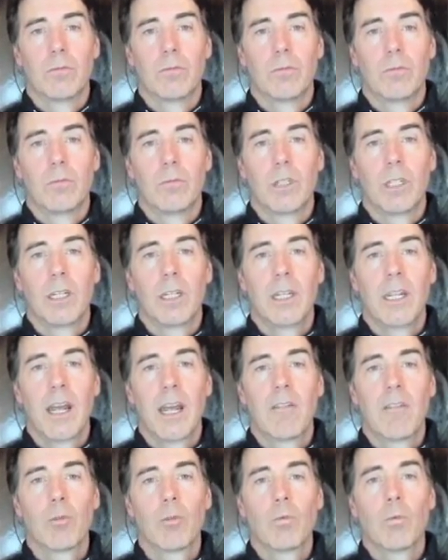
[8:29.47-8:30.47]
that
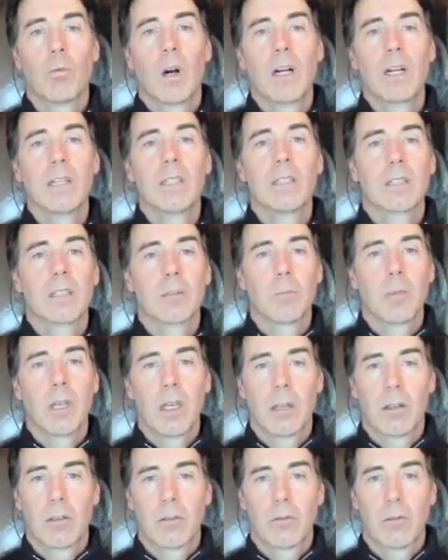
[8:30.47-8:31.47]
never was
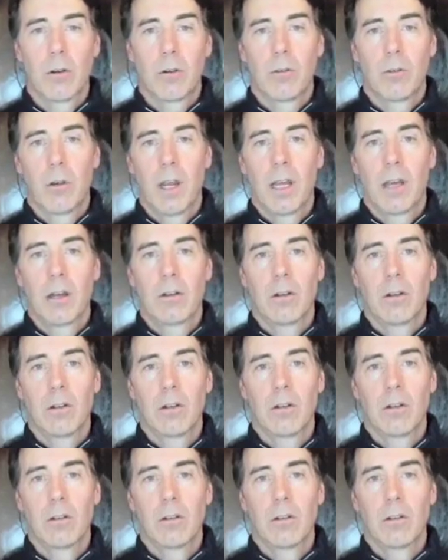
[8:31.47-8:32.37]
being thrown around